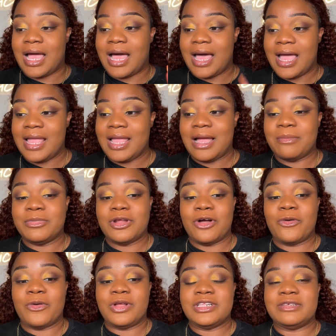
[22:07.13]
I am
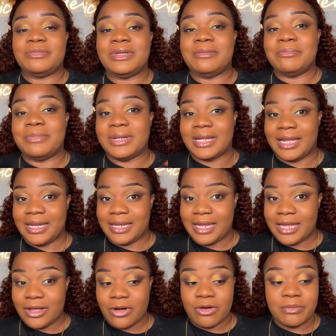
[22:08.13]
not going to be
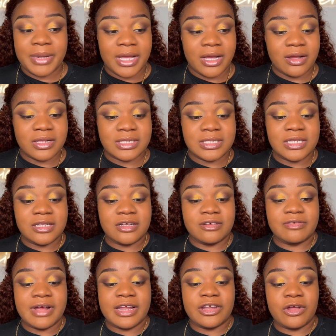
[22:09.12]
blending out my concealer
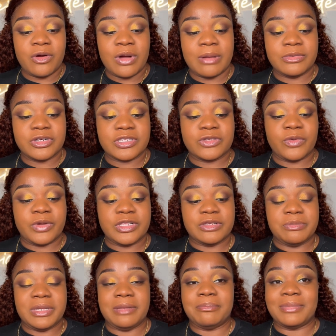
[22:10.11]
right now. I'm just going to
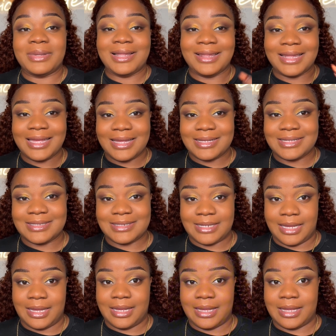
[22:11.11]
be
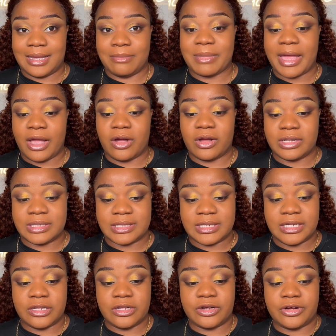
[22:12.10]
placing my
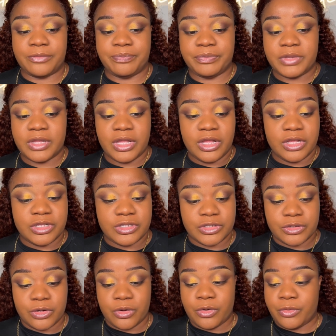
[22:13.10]
concealer.
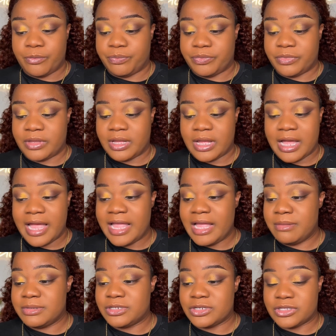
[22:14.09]
So I
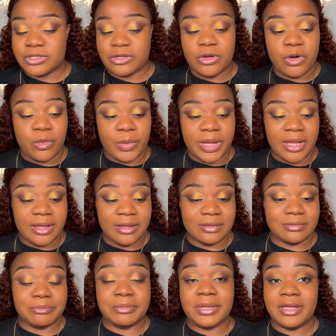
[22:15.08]
am just going
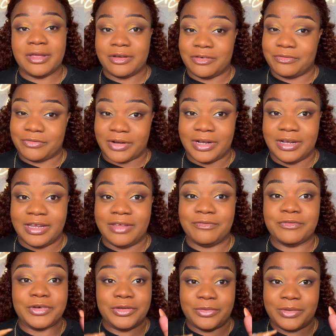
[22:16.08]
beginner friendly
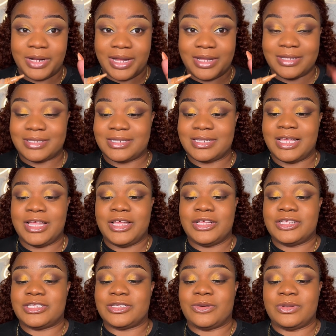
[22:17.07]
for you guys.
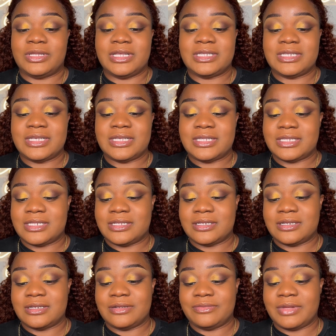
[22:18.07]
So this is
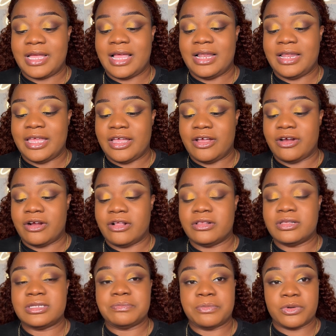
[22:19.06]
the LA
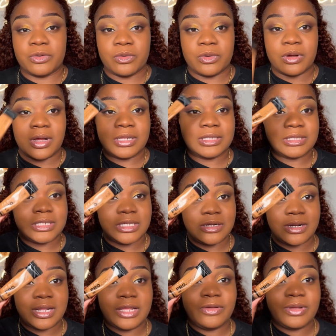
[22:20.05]
Girls Pro
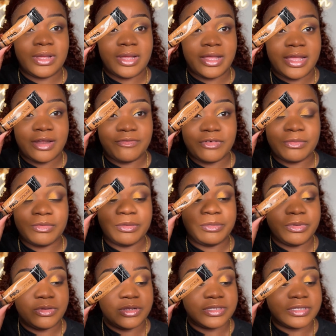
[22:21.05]
Concealer that you can get from the
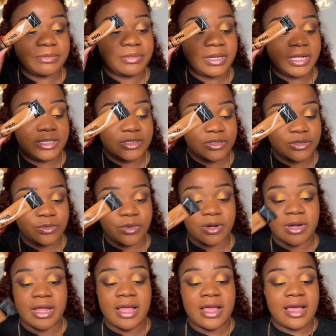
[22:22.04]
beauty supply
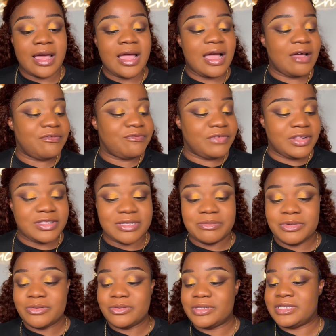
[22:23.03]
store. I have Fenty
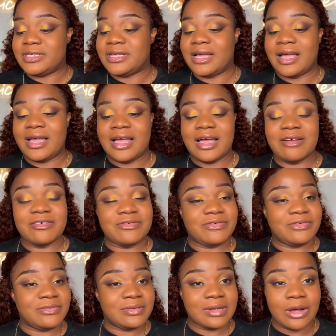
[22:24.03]
Beauty, I have
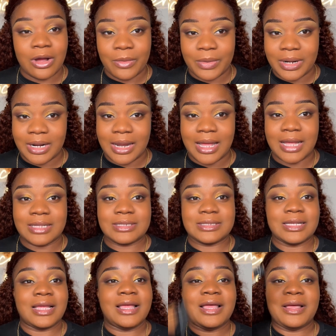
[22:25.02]
Hourglass,
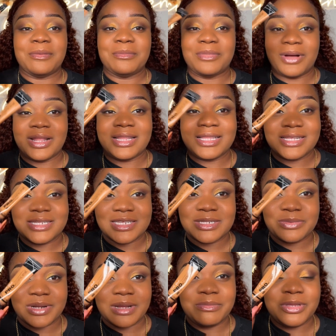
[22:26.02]
but this
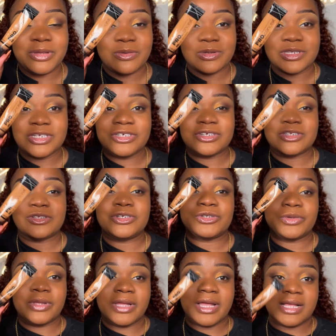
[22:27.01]
is what I'm using just to
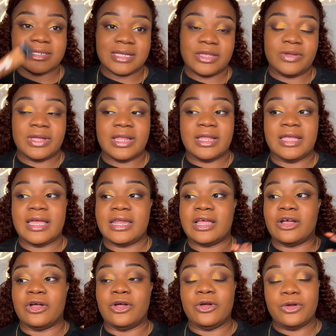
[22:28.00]
show you guys that you can get
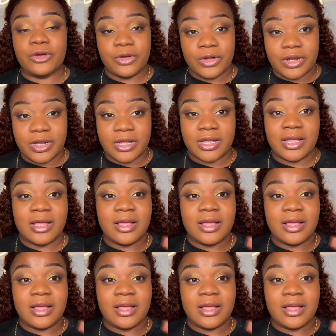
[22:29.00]
a good